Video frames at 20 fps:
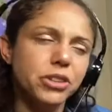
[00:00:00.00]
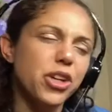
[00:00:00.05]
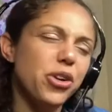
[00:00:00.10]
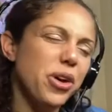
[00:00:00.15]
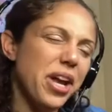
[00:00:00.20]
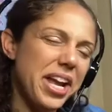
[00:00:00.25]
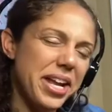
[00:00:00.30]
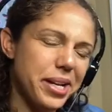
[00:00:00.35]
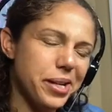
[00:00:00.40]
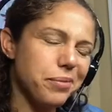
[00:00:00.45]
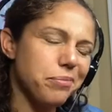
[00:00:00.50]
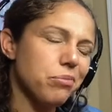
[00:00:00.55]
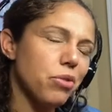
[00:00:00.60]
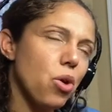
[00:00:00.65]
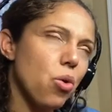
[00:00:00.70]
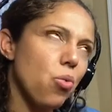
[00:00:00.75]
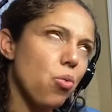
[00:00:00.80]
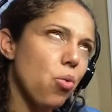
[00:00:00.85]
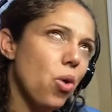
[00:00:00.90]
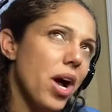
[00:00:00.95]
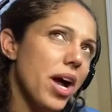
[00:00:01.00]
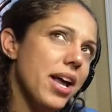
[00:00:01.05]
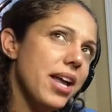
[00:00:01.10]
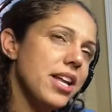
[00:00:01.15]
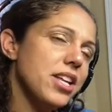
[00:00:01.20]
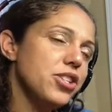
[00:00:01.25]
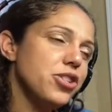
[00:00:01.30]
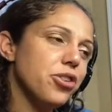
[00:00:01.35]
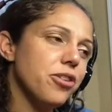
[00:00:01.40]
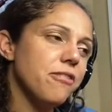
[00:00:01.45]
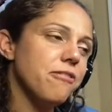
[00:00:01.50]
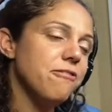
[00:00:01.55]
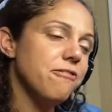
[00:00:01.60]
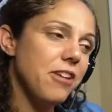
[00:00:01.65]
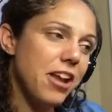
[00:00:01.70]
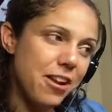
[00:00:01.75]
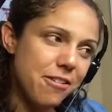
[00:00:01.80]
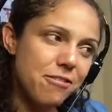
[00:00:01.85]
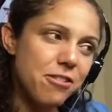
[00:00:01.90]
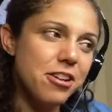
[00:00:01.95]
You hate it. What is your
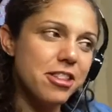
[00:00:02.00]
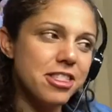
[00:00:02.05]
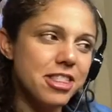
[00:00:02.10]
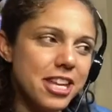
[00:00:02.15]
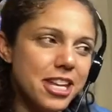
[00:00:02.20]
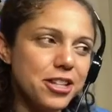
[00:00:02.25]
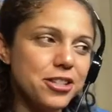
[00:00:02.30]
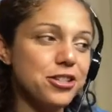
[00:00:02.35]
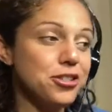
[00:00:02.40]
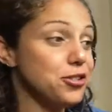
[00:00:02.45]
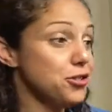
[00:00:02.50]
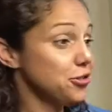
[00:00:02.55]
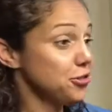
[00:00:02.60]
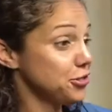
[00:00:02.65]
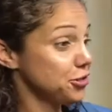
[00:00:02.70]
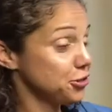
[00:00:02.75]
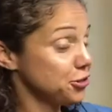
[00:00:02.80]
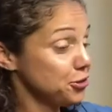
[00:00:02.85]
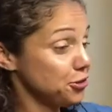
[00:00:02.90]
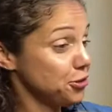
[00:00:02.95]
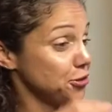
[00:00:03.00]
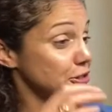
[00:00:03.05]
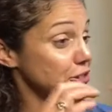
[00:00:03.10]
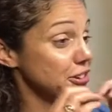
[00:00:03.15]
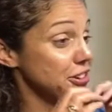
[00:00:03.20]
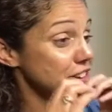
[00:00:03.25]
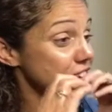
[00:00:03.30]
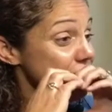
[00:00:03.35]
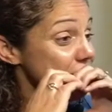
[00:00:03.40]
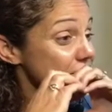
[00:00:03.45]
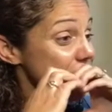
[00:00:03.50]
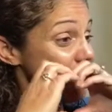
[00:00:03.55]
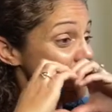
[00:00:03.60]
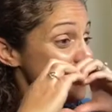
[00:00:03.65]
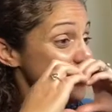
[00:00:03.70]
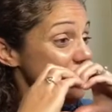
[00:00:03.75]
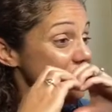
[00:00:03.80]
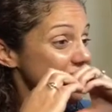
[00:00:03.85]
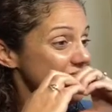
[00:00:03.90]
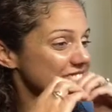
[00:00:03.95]
favorite thing to do in school? Your
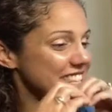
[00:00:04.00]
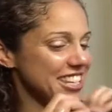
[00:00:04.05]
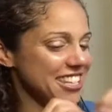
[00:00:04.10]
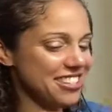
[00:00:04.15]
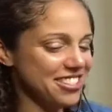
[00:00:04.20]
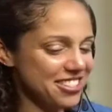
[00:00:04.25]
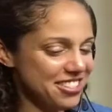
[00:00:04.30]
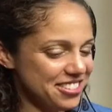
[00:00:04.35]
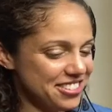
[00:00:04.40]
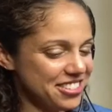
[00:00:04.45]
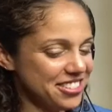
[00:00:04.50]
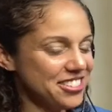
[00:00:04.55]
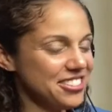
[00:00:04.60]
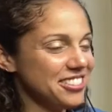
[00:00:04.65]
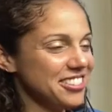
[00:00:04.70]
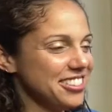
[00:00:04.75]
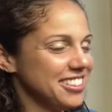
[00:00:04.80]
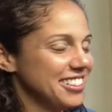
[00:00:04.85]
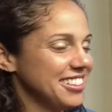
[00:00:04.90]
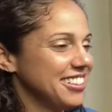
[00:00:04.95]
favorite thing to do in school?